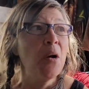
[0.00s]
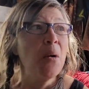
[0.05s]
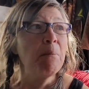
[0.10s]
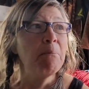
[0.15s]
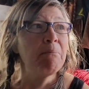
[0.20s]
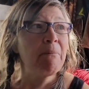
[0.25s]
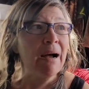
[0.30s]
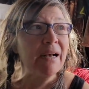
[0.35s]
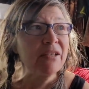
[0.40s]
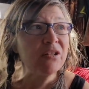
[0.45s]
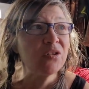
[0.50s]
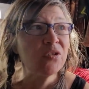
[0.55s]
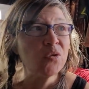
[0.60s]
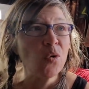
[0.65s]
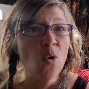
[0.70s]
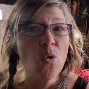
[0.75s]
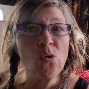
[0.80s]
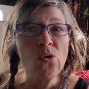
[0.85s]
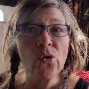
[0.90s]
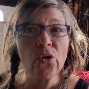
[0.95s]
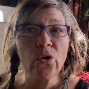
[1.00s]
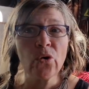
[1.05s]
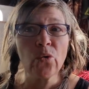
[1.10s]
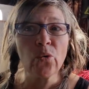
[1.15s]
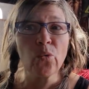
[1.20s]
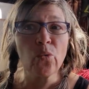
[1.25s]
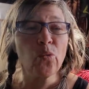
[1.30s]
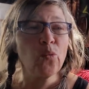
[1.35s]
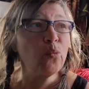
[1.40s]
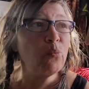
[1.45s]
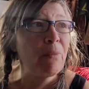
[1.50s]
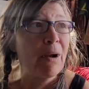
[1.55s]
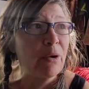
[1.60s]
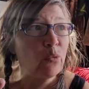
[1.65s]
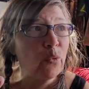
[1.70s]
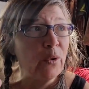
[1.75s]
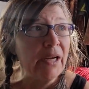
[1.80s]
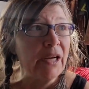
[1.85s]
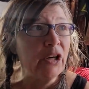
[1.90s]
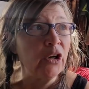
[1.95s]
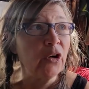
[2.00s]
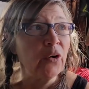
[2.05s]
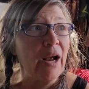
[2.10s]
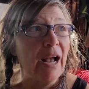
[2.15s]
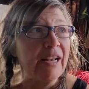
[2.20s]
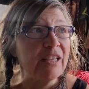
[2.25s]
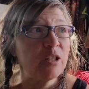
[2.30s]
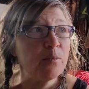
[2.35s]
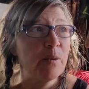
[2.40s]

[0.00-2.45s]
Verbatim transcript: my solar, my reader has